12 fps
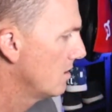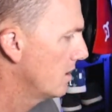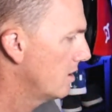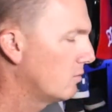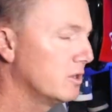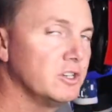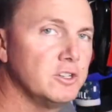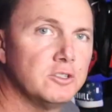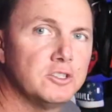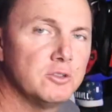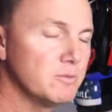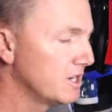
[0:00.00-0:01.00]
don't want to do
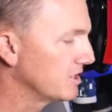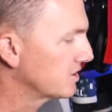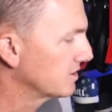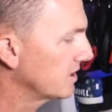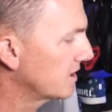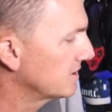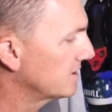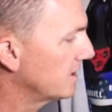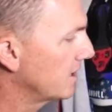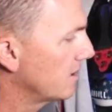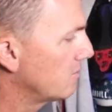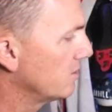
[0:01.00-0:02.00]
too much because, like I said,
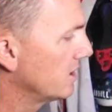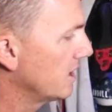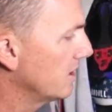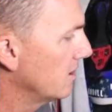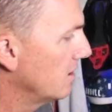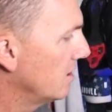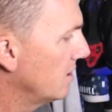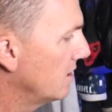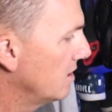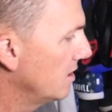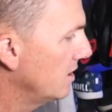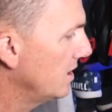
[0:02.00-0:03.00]
I don't want to get
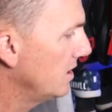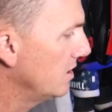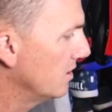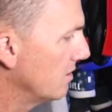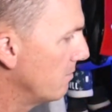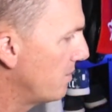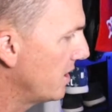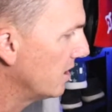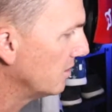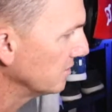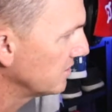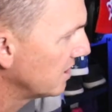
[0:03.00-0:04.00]
any on the
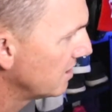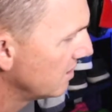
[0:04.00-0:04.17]
belt.